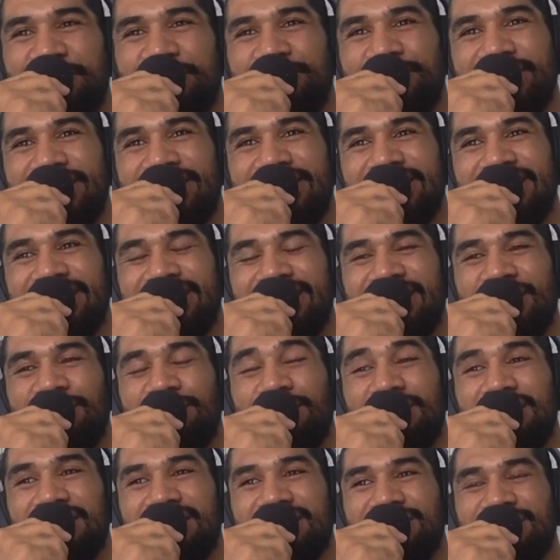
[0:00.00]
But
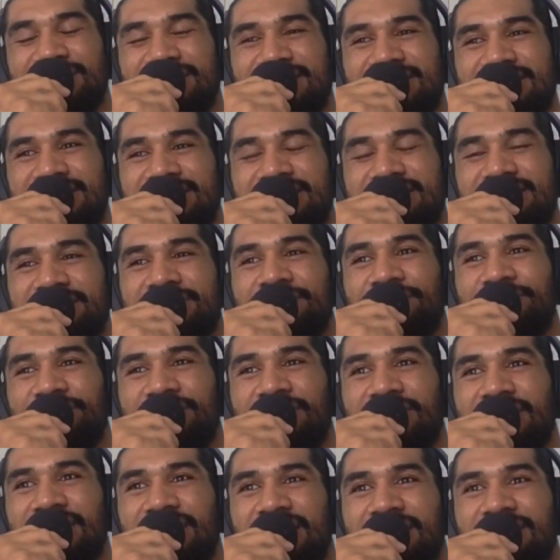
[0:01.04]
Willis was.
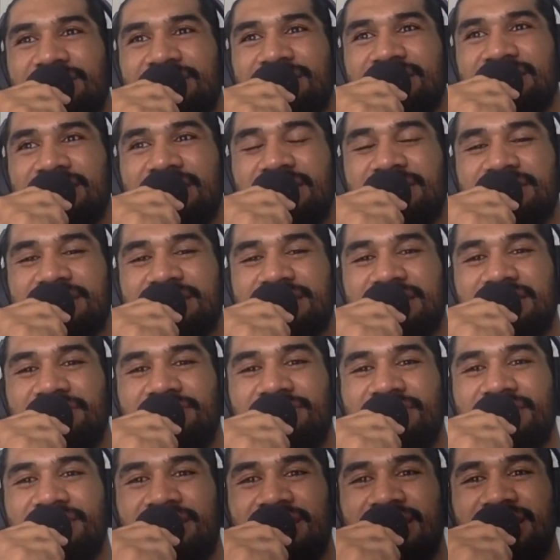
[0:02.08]
Yeah, he was a
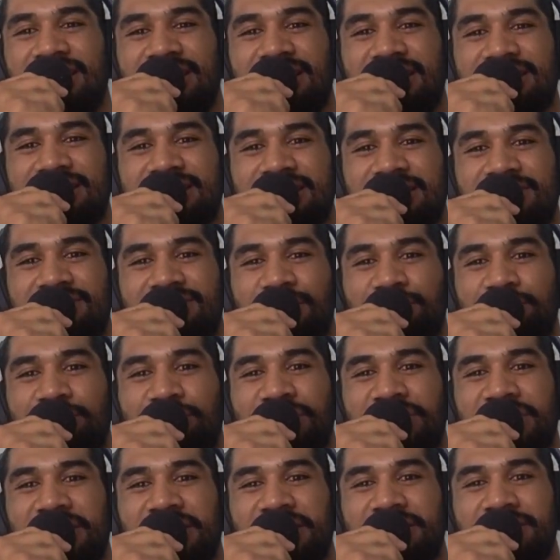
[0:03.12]
tough guy. He had a tough
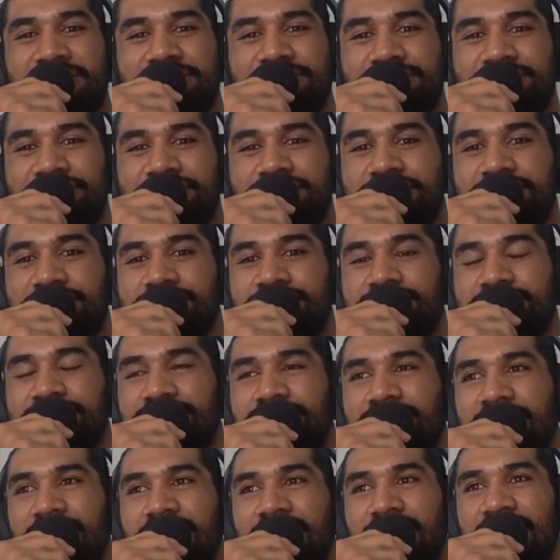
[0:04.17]
upbringing. Yeah.
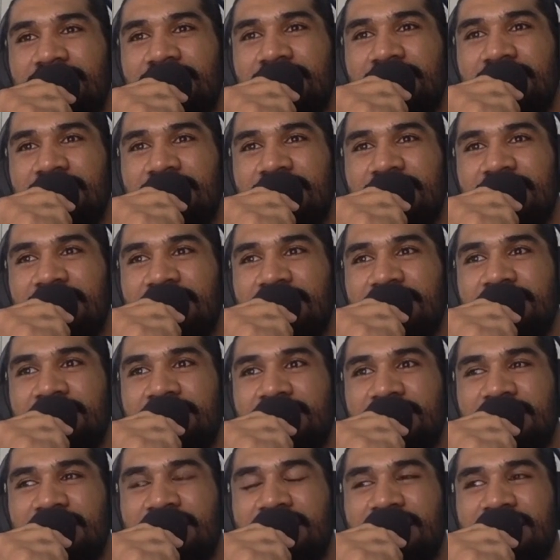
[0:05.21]
And
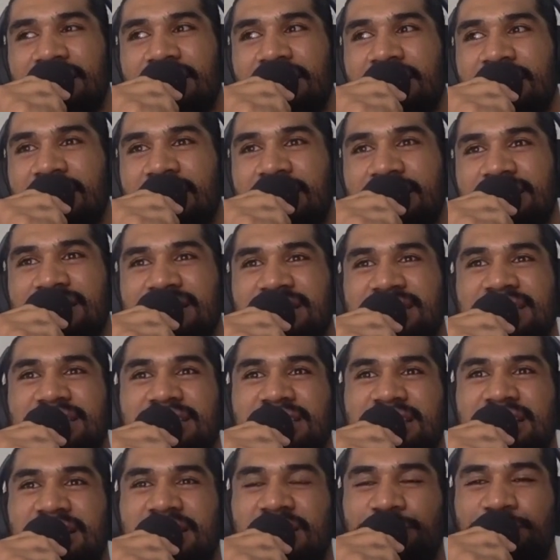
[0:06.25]

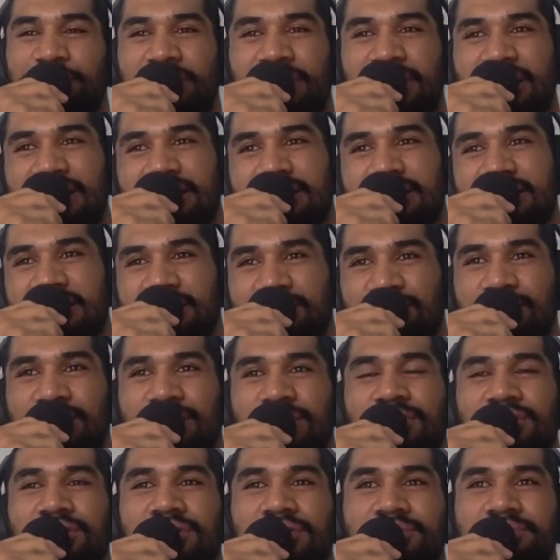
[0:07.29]
but he had this
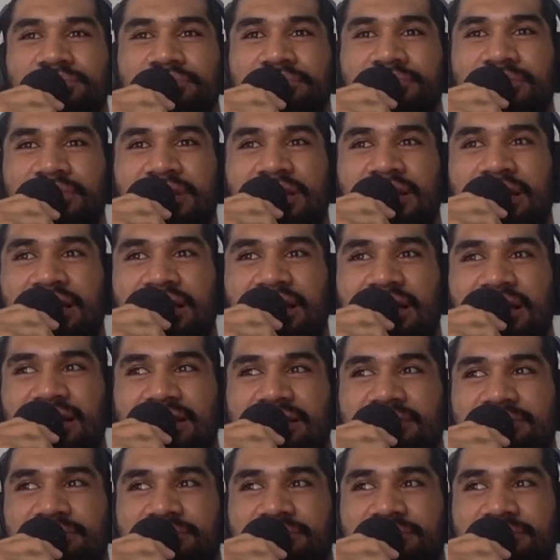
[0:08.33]
real, like,